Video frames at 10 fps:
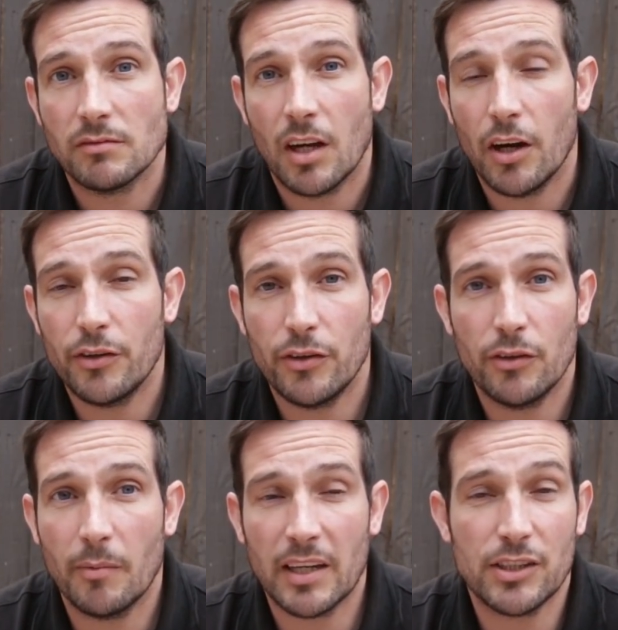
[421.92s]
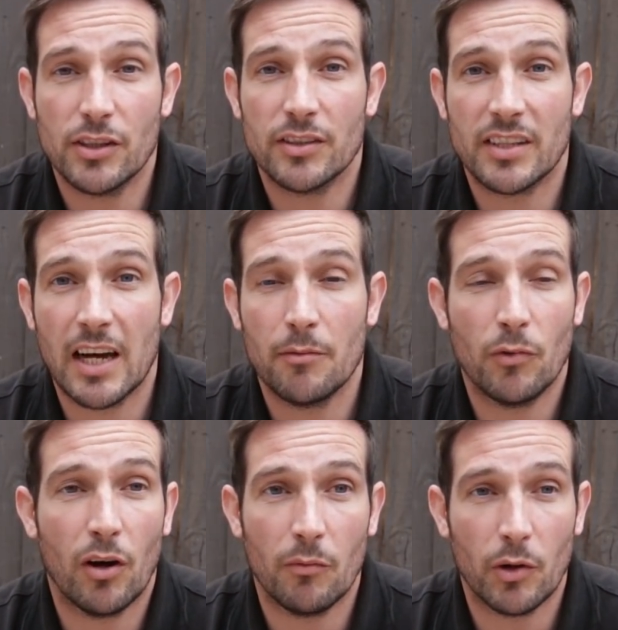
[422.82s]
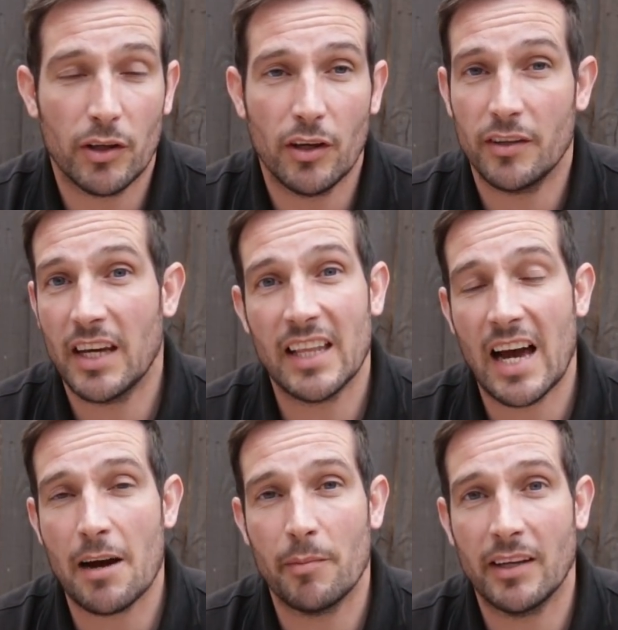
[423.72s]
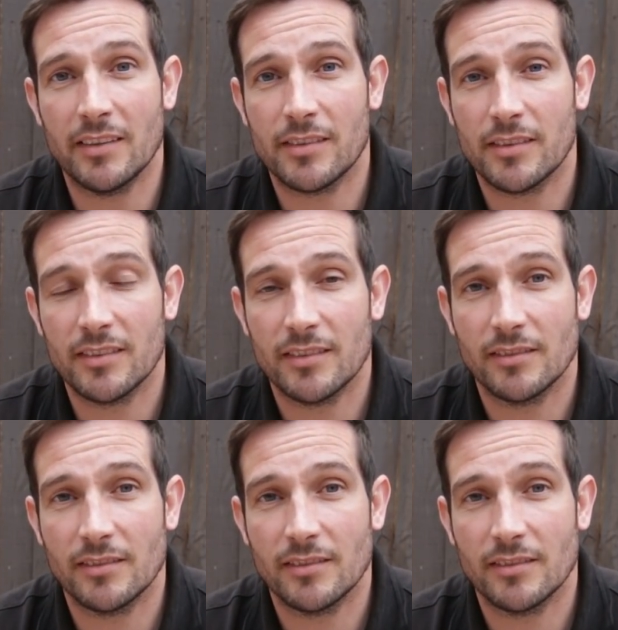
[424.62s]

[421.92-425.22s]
How do you manage your time? What are your daily habits